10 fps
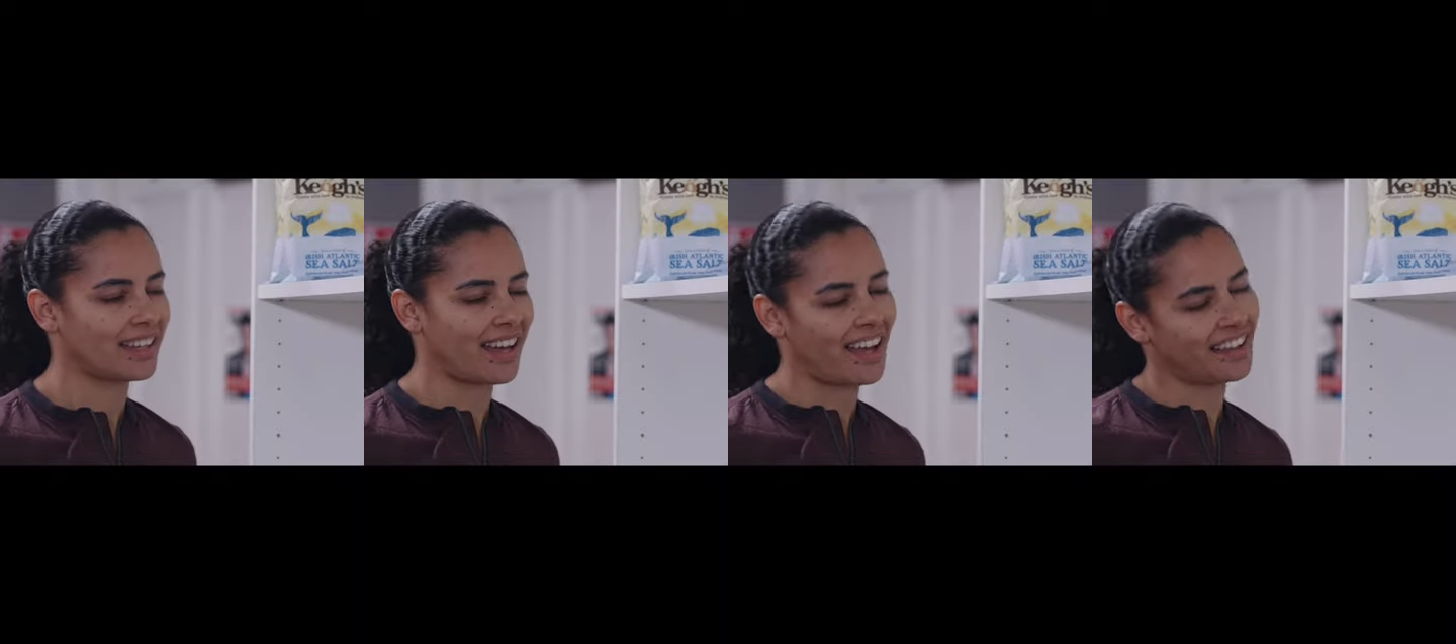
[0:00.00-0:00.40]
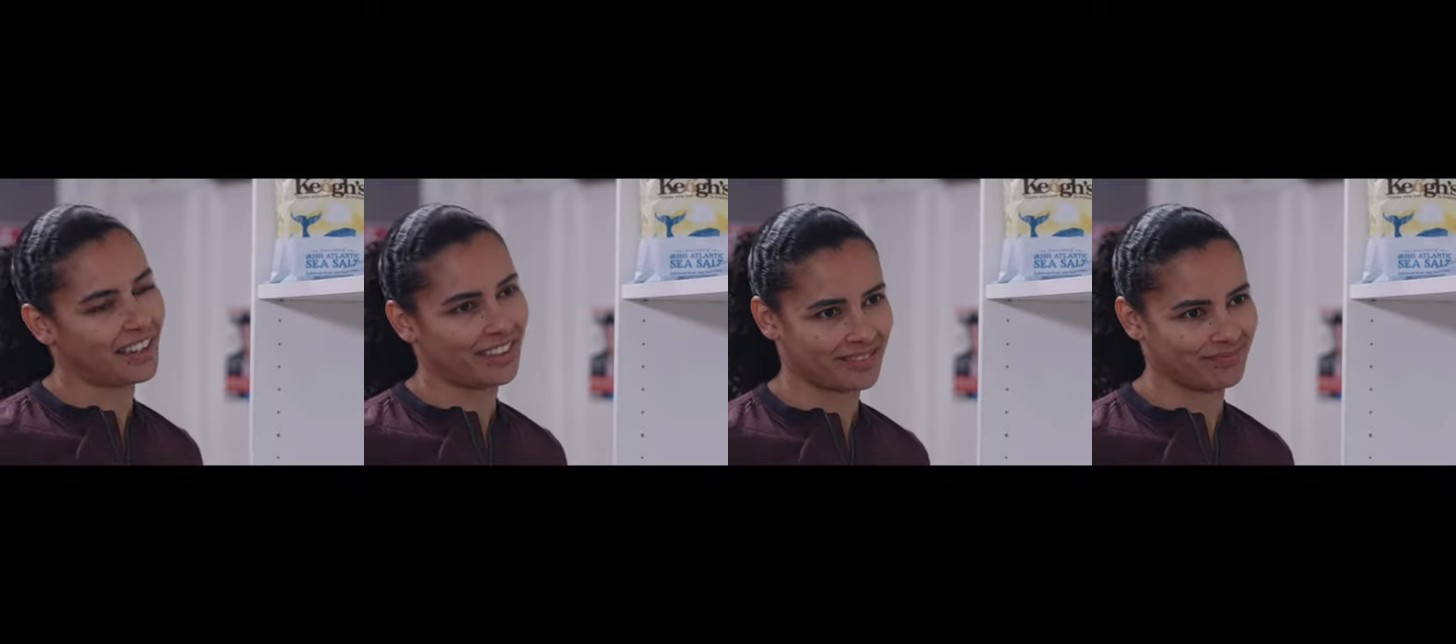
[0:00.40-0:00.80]
Ah,
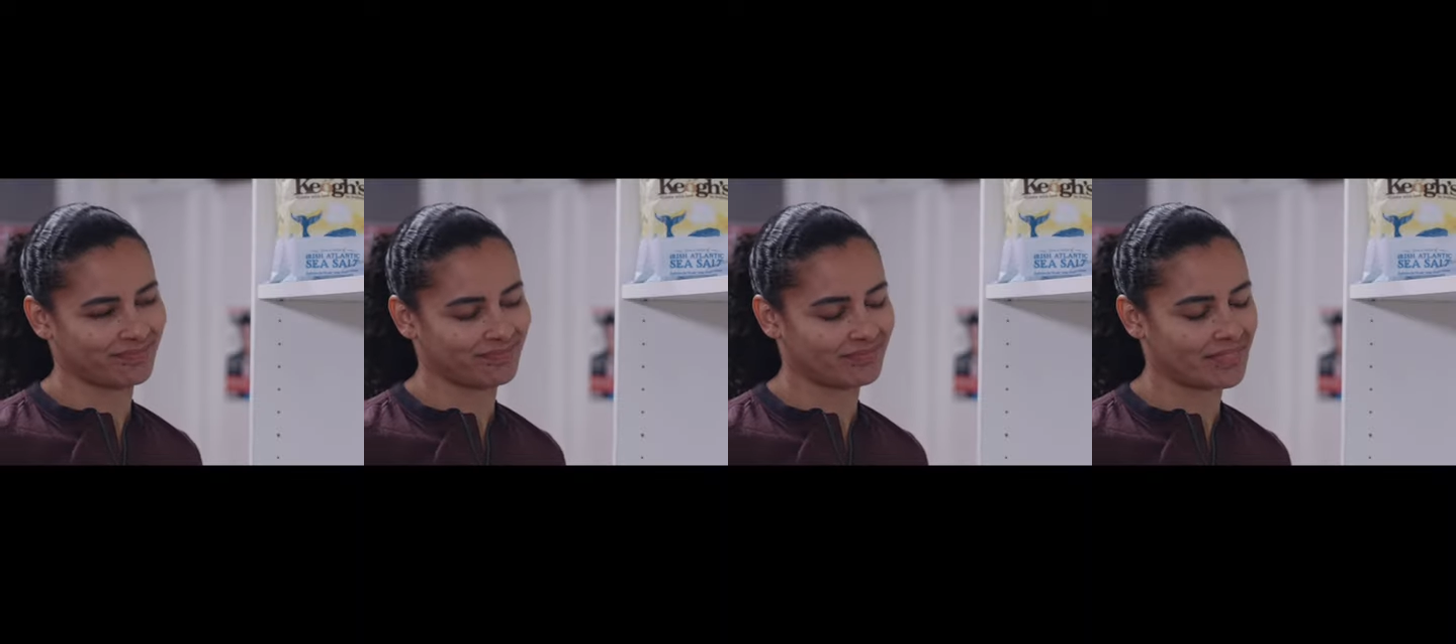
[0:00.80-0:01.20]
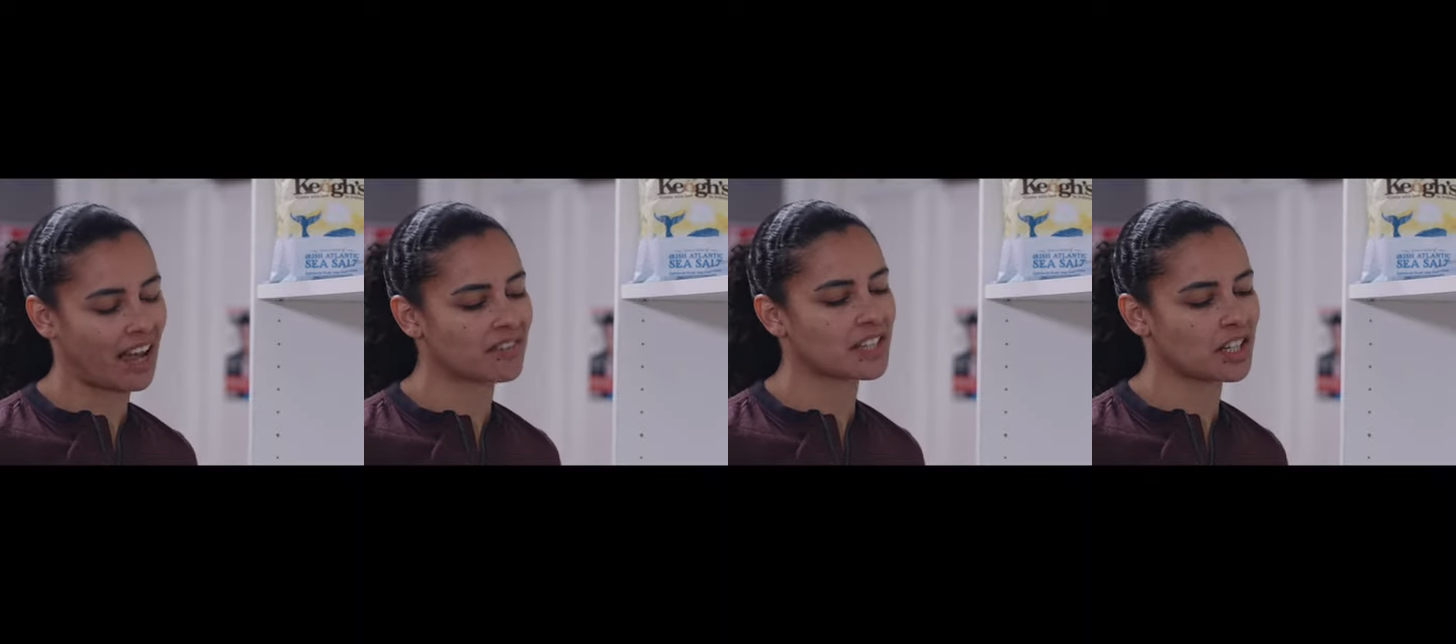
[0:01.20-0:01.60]
here.
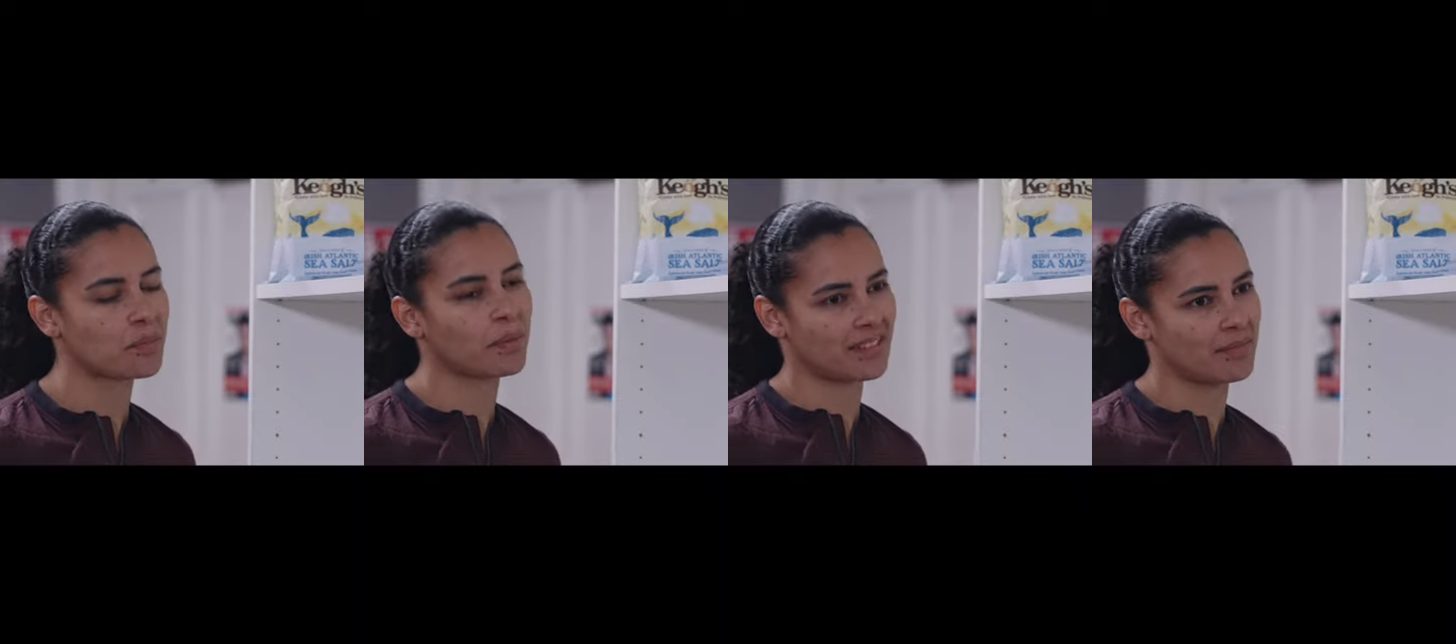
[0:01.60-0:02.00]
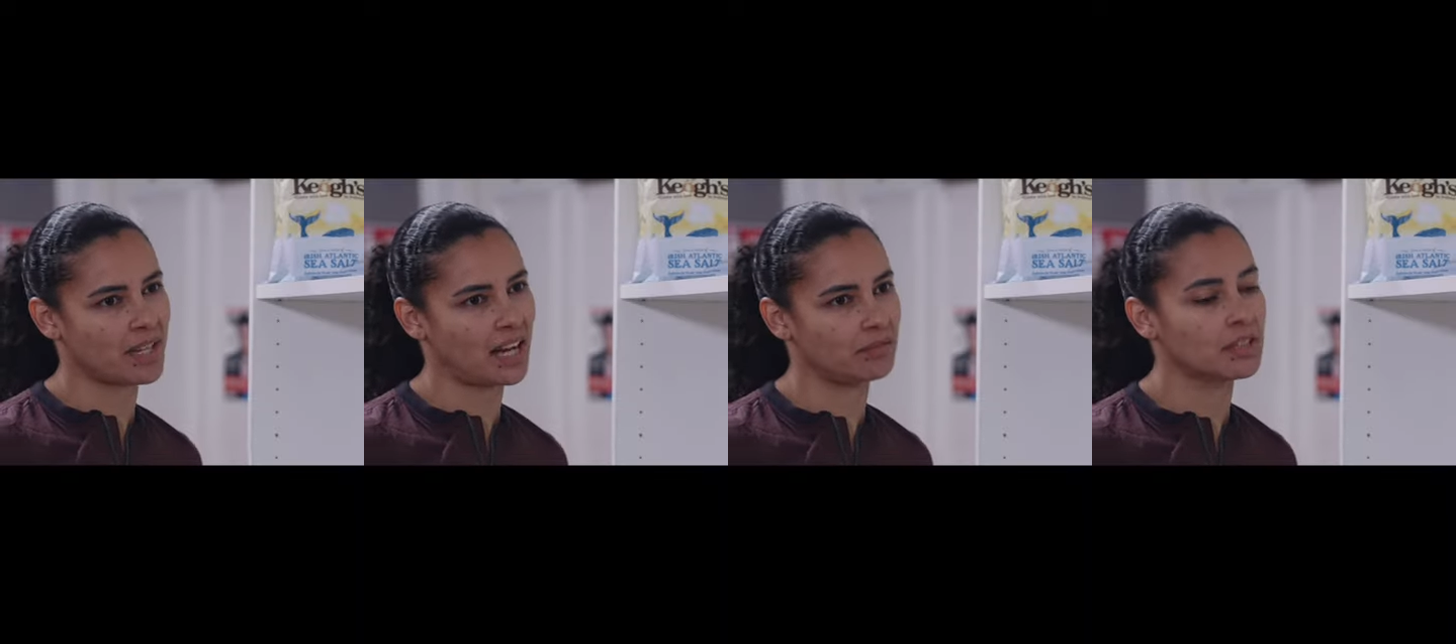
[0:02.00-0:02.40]
After you put them
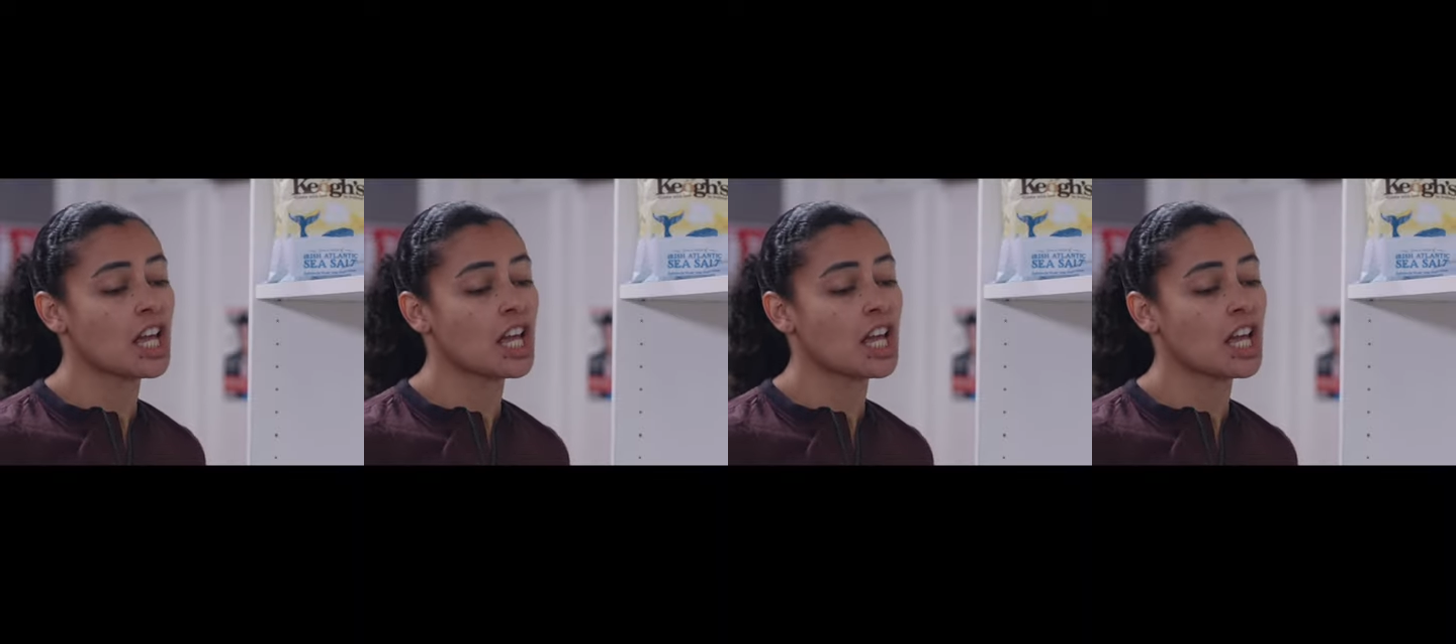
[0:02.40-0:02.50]
down,